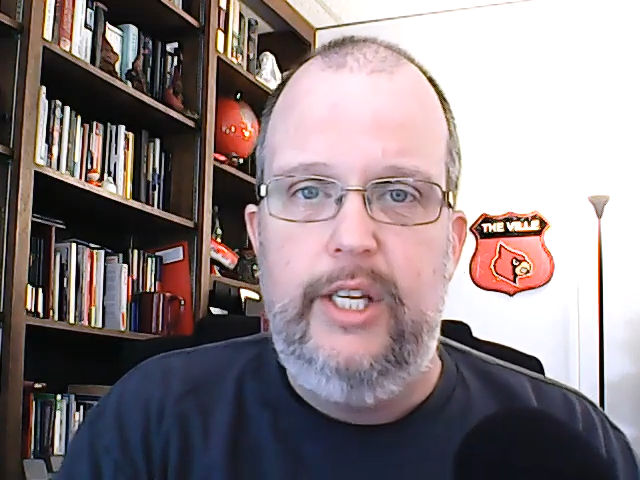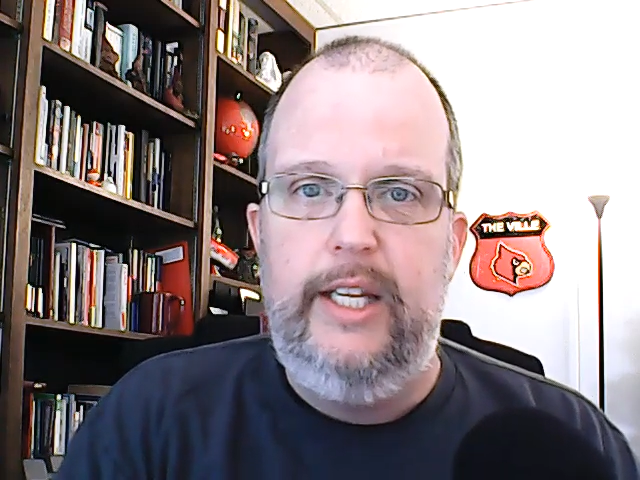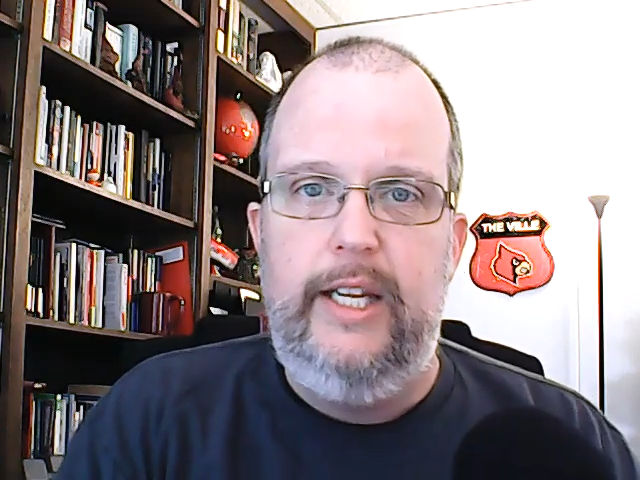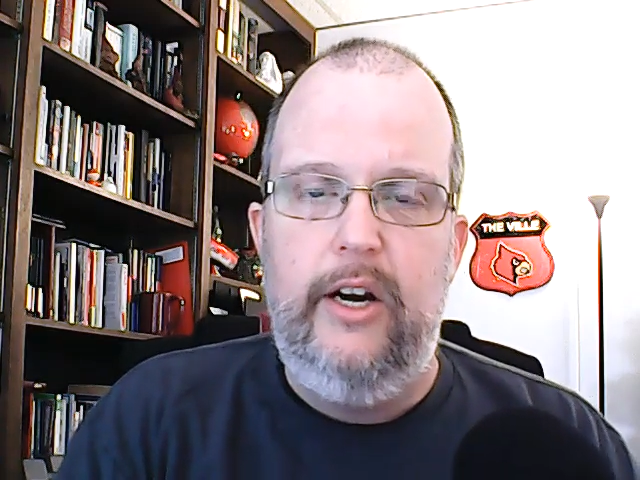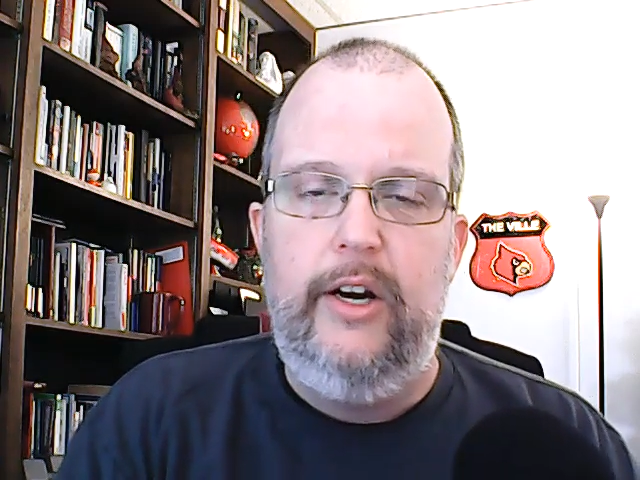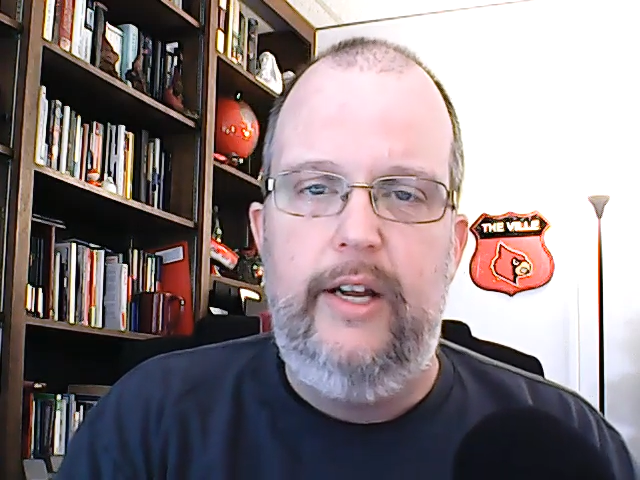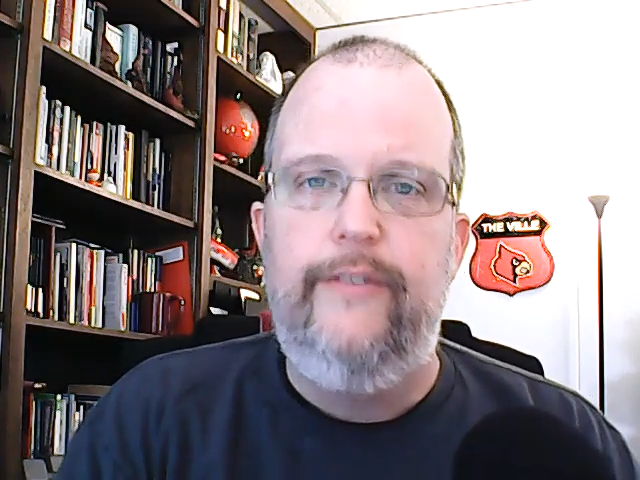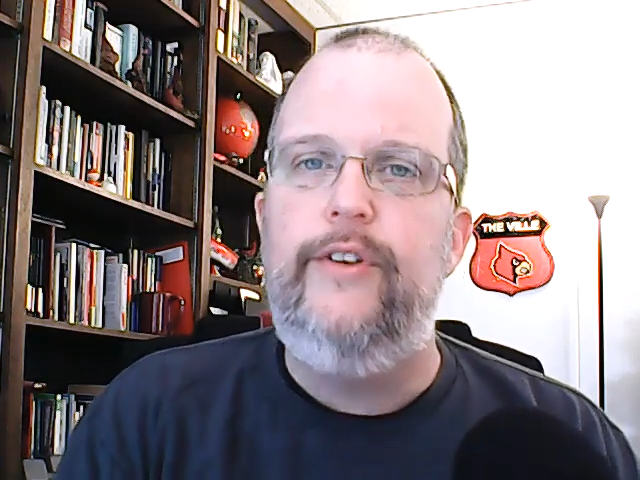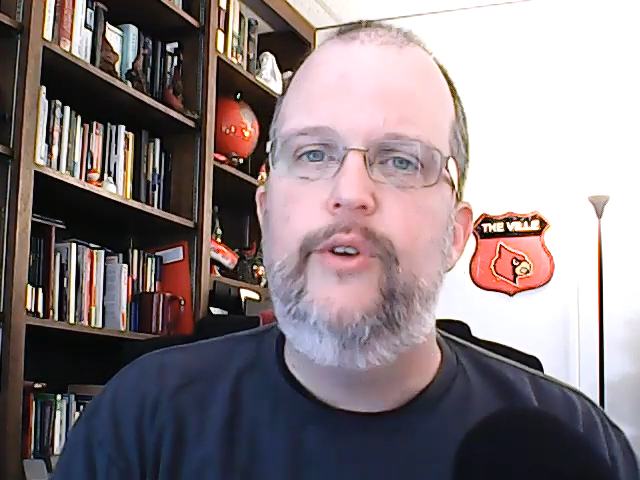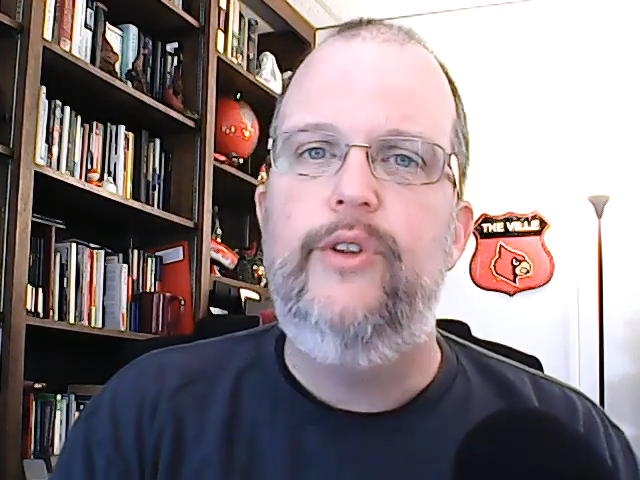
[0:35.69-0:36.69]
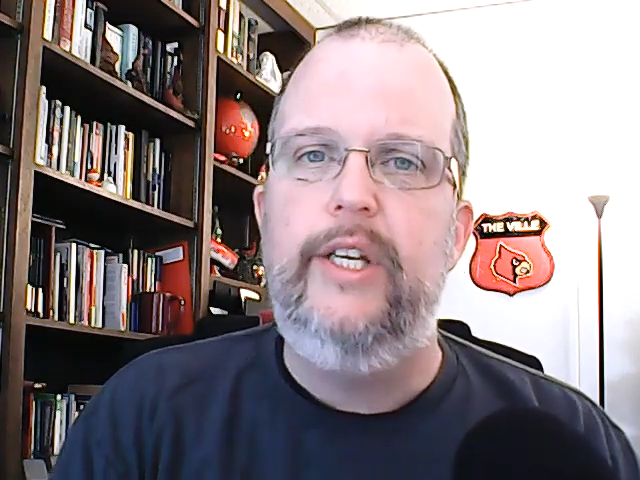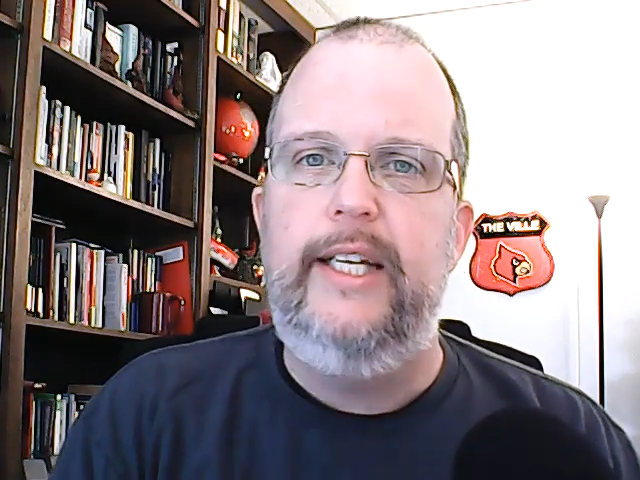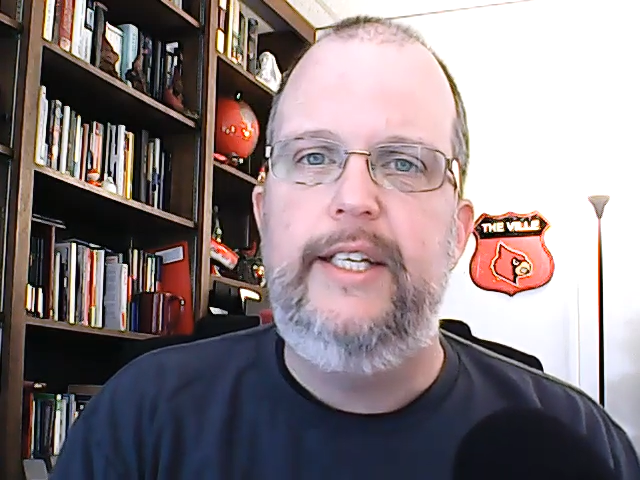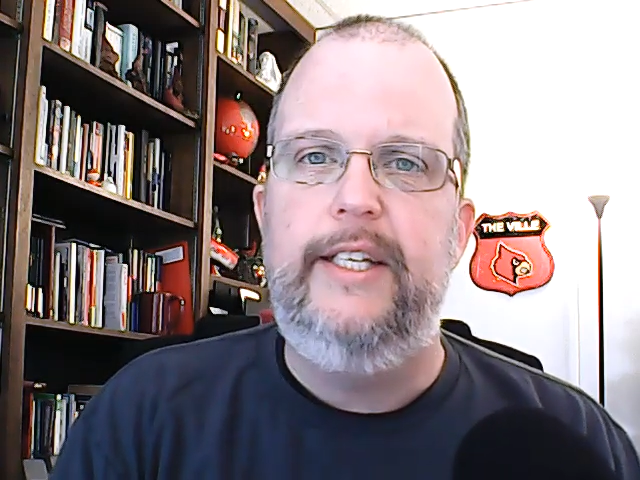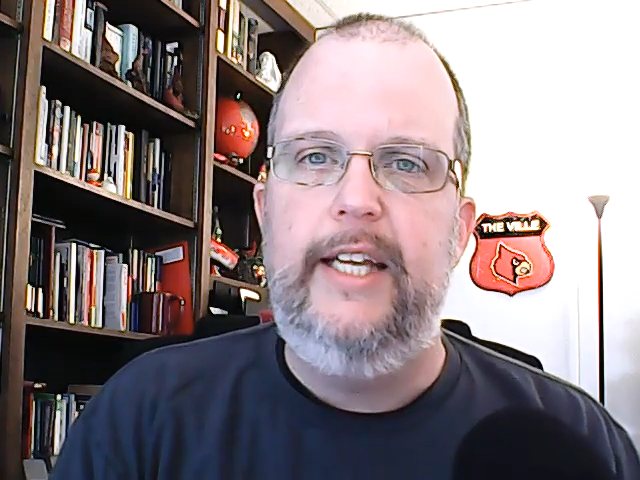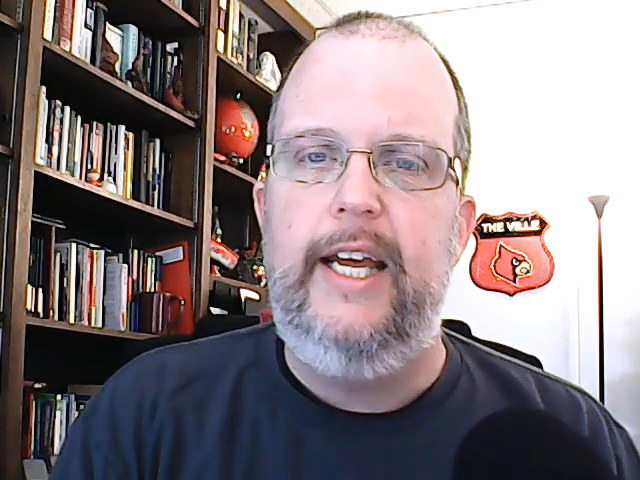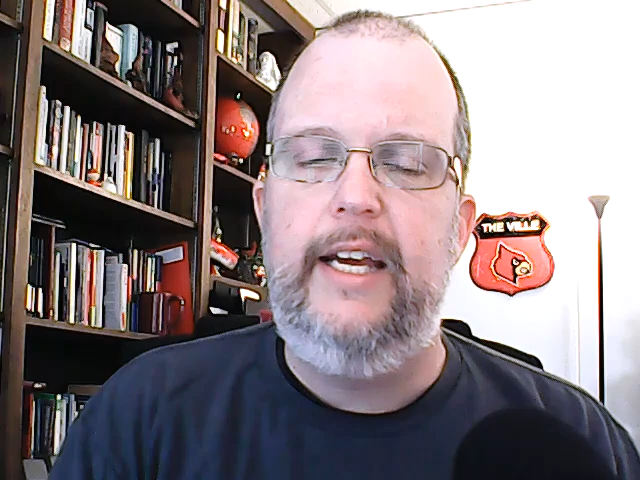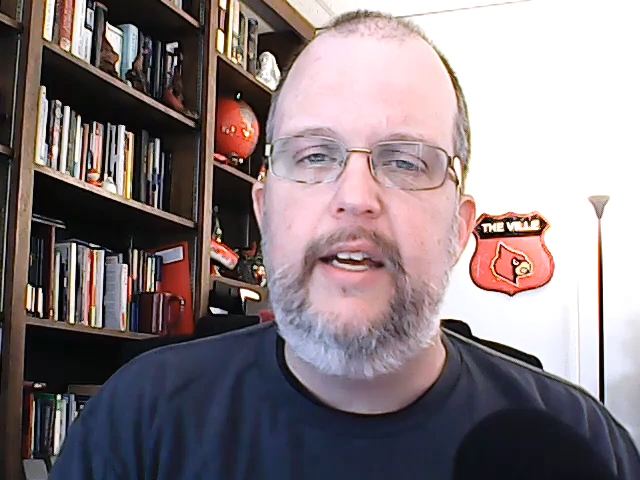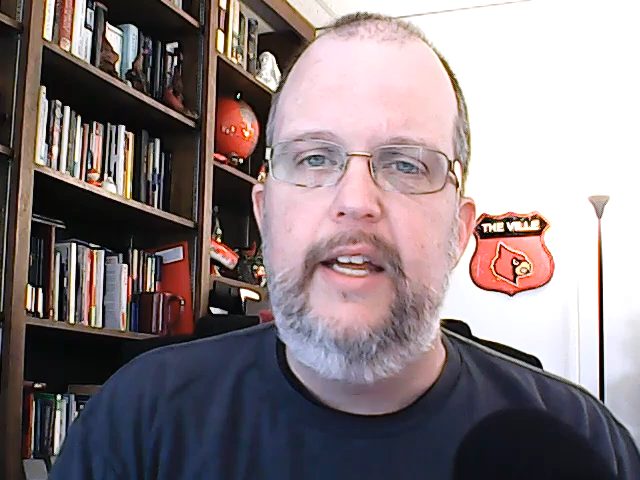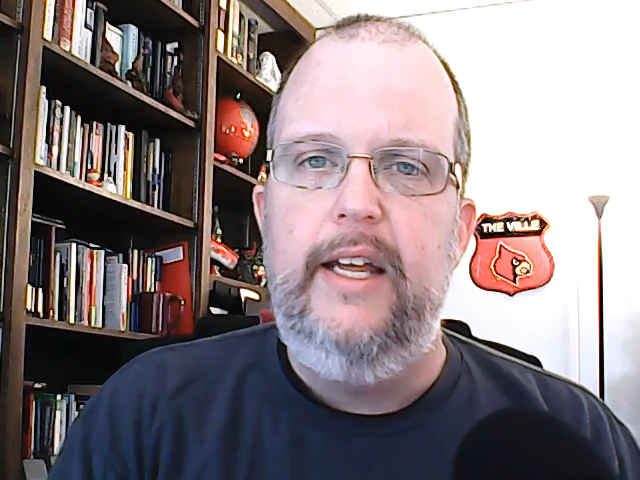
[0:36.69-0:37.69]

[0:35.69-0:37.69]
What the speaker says: in the area feel the need to take,